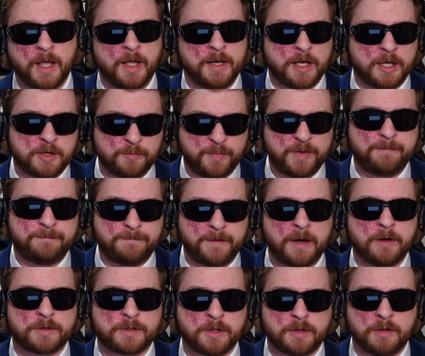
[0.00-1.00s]
Now, to be
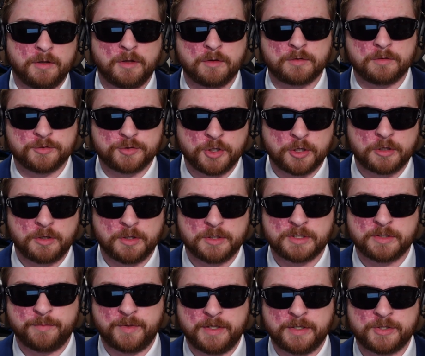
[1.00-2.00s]
fair to the Local
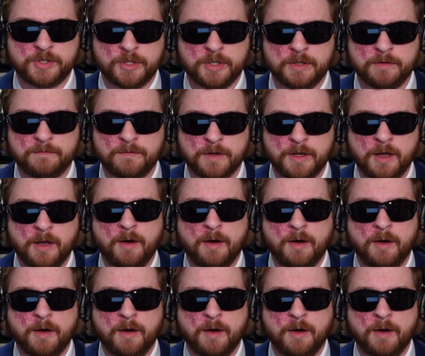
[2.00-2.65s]
Journalism Initiative,